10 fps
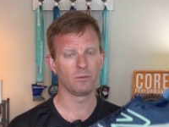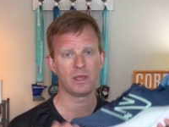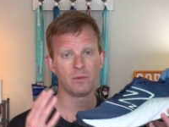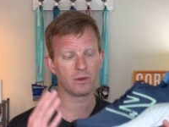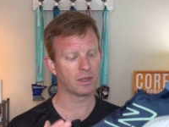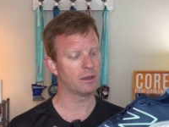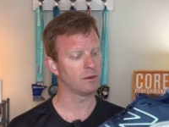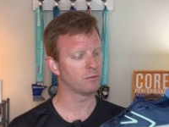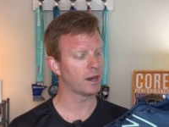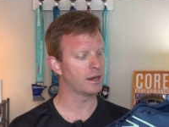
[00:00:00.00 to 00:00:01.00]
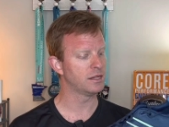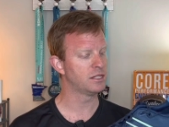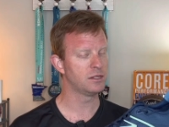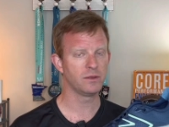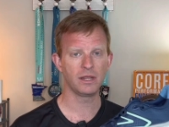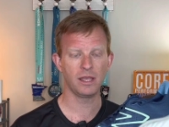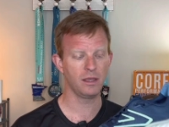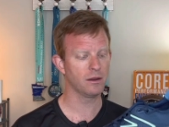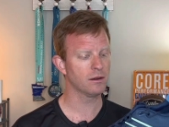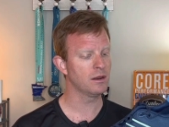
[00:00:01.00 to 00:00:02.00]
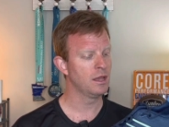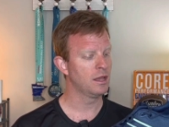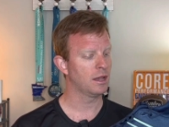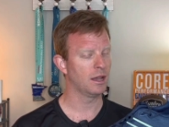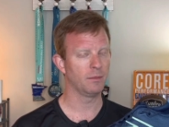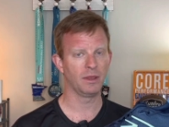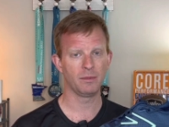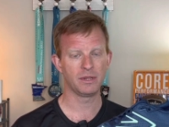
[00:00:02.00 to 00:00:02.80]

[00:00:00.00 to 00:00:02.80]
We will get right into it here, but let me